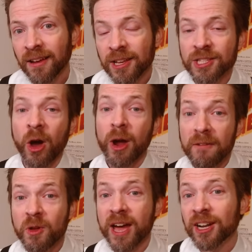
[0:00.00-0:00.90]
So
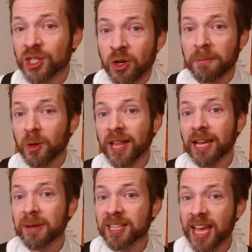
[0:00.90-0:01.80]
if you've got a script you'd
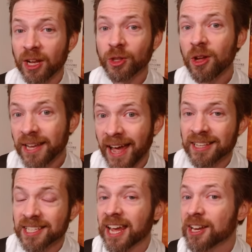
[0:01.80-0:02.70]
like me to take a look
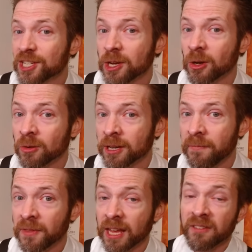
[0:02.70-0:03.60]
at, stay tuned.
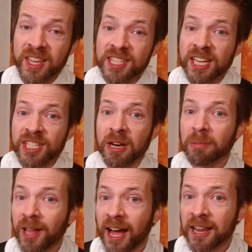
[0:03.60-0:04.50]
If this doesn't
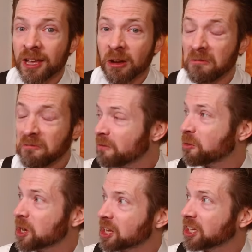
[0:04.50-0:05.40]
apply to you, feel
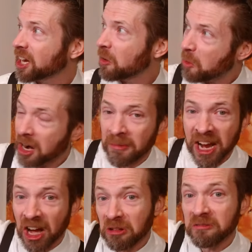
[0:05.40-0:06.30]
free to click on one of my
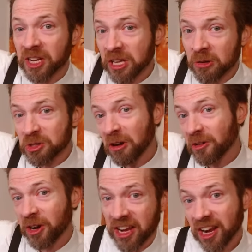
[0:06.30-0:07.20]
other videos
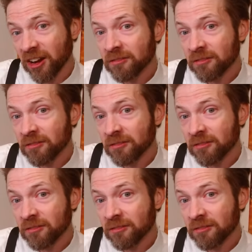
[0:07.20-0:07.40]
over here.